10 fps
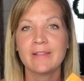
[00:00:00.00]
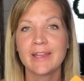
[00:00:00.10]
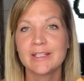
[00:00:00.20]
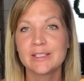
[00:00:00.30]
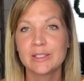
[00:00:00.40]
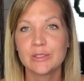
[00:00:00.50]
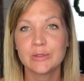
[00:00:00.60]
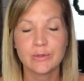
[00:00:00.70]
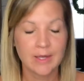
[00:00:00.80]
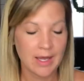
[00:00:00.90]
like
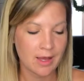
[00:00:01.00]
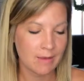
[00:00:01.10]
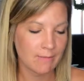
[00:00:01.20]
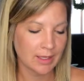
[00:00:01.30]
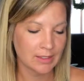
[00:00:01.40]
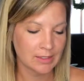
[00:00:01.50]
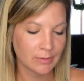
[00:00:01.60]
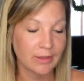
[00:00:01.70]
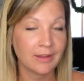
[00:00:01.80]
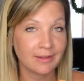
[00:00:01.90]
to mix
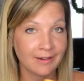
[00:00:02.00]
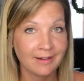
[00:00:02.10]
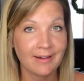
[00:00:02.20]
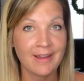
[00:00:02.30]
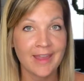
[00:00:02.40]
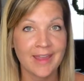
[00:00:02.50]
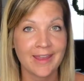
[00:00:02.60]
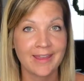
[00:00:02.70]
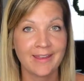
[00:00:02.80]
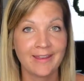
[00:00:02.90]
with either
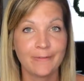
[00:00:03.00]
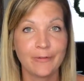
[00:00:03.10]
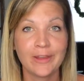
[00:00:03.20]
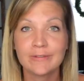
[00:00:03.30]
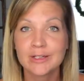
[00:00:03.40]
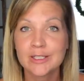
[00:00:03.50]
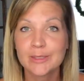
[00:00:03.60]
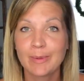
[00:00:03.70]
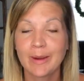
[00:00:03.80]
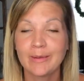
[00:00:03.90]
a flavored
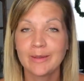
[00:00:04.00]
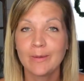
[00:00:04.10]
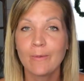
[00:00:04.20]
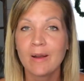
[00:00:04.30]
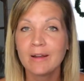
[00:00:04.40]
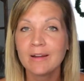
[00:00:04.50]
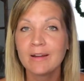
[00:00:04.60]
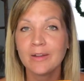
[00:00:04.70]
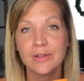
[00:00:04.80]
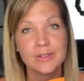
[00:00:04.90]
sparkling water,
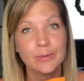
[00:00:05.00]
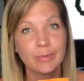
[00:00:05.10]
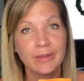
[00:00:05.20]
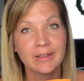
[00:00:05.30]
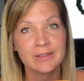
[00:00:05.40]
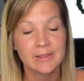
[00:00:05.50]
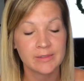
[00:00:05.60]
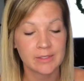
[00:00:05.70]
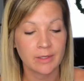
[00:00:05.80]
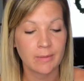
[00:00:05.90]
or you can do plain
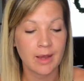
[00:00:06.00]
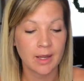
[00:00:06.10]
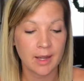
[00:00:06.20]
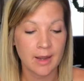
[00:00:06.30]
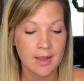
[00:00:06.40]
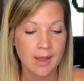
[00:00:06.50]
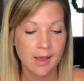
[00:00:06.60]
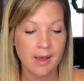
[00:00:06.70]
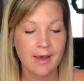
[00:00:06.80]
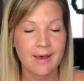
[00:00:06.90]
seltzer water,
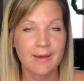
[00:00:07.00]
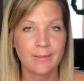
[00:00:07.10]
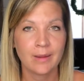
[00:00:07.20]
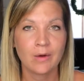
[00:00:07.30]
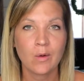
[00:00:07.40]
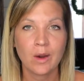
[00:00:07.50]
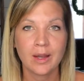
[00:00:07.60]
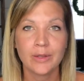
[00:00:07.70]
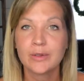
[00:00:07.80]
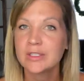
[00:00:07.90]

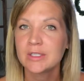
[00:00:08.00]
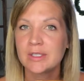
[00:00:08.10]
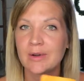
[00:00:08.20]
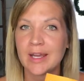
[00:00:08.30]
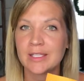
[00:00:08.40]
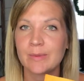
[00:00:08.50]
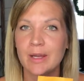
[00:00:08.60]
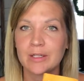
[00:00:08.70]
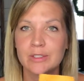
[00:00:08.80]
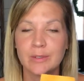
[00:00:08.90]
or you can just do ice
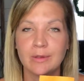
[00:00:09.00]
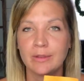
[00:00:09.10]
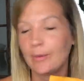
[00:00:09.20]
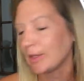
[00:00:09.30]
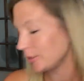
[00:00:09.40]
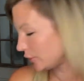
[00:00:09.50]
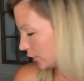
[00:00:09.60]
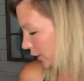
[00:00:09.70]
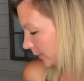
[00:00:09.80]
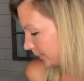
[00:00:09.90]
water too with the orange
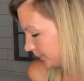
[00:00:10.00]
too.